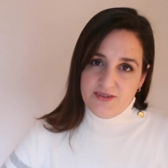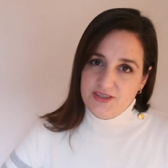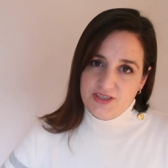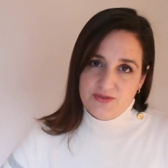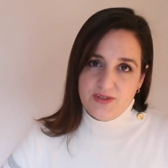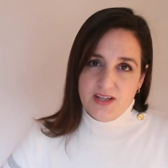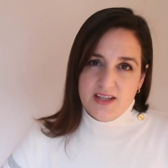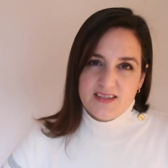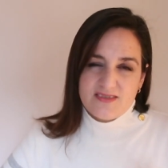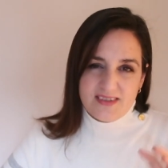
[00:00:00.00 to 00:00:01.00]
hurt you.
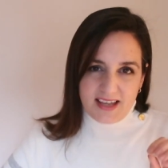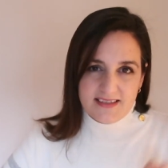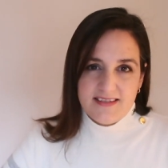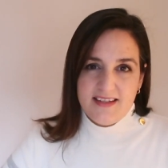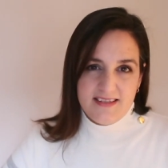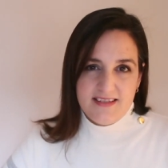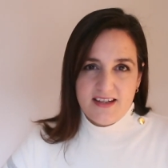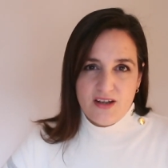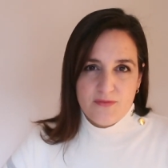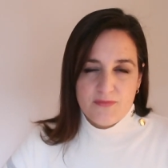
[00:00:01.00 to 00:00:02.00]
So that's the
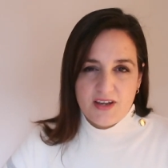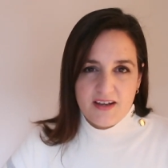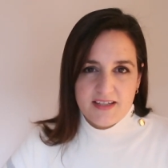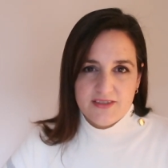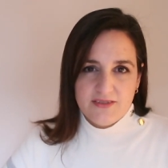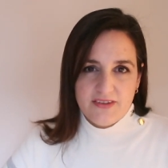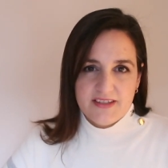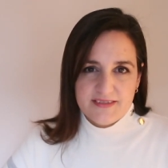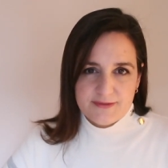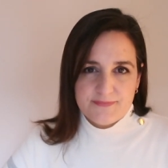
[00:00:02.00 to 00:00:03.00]
idea behind all
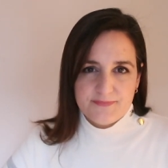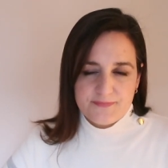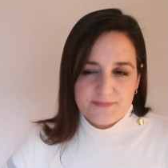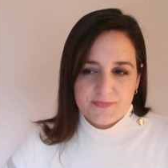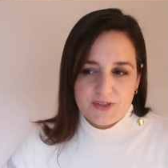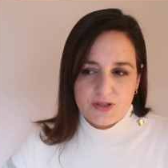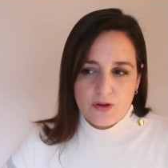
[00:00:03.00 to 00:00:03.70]
this, you